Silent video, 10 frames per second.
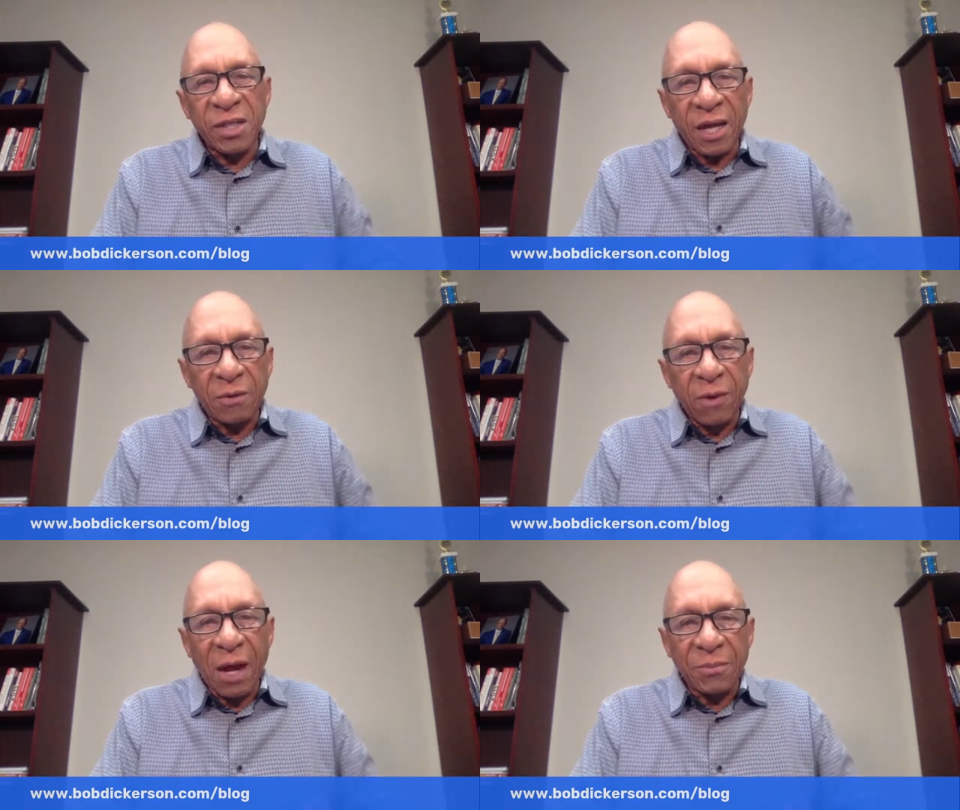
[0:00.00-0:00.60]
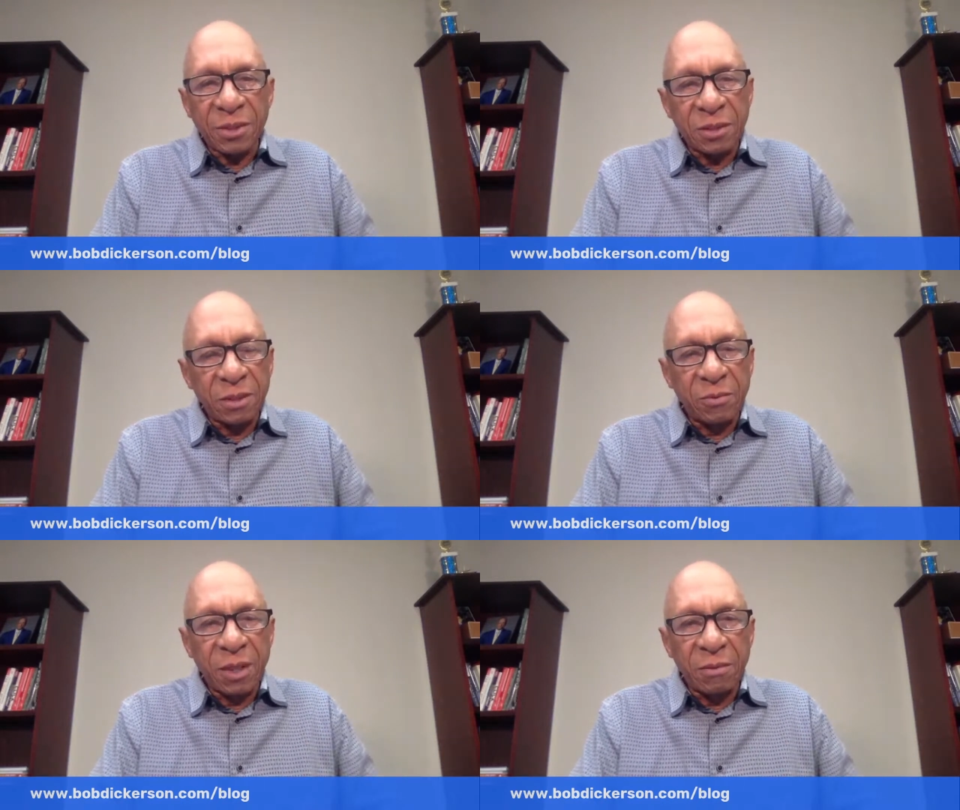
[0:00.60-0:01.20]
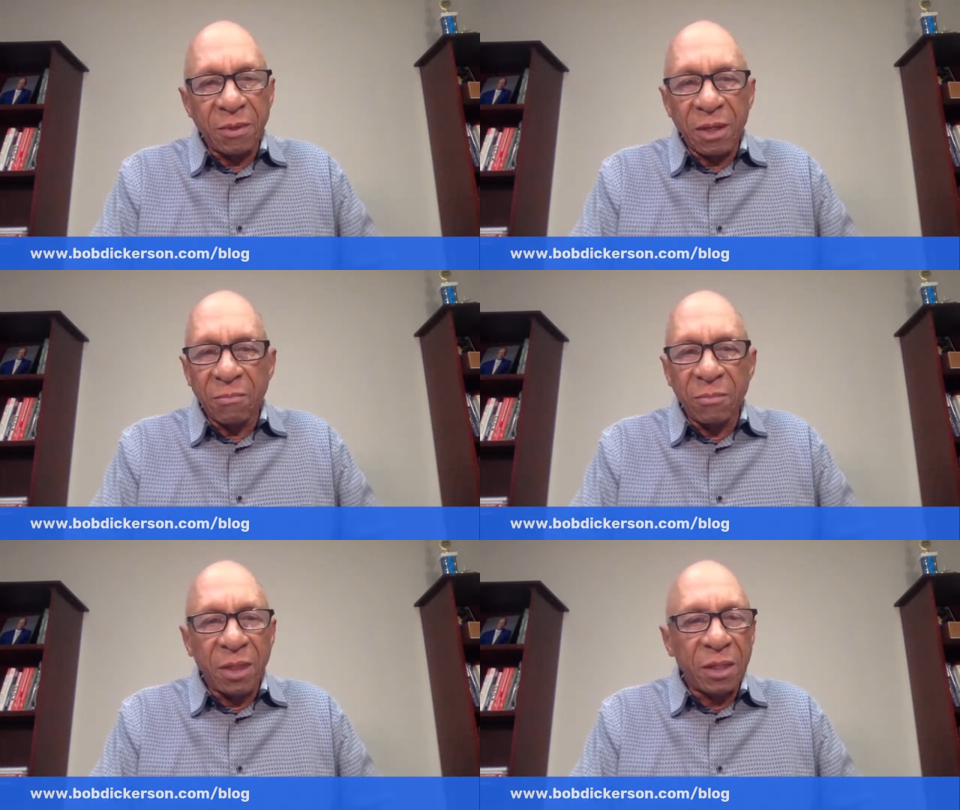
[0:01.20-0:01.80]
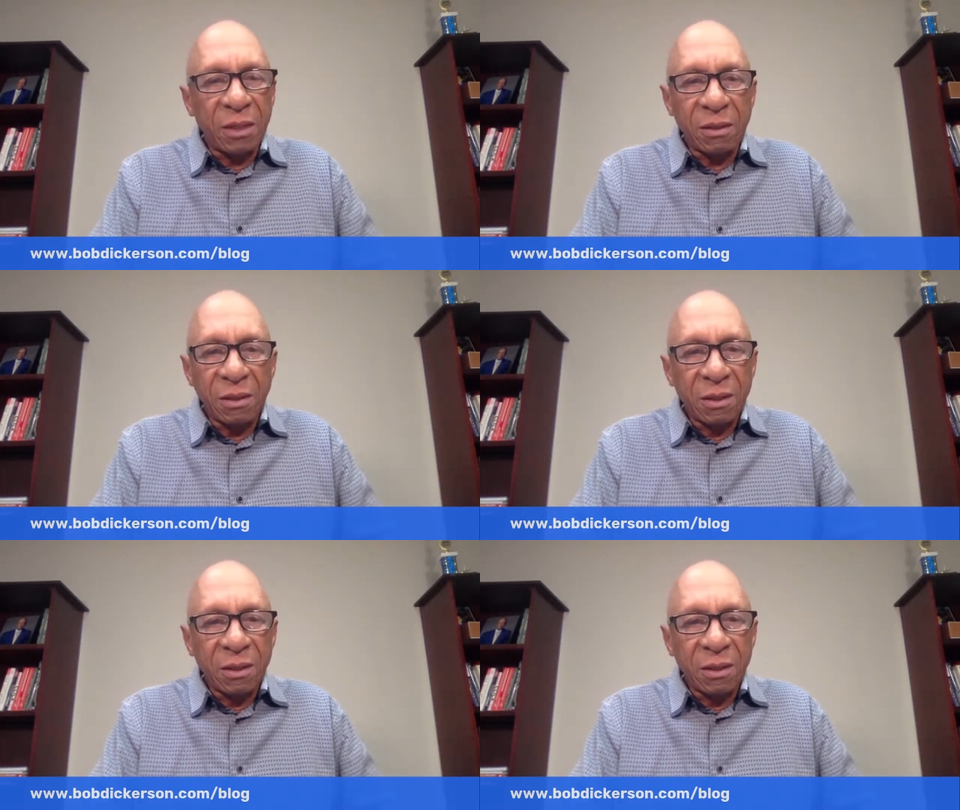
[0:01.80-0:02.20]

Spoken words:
Jackie Robinson, and many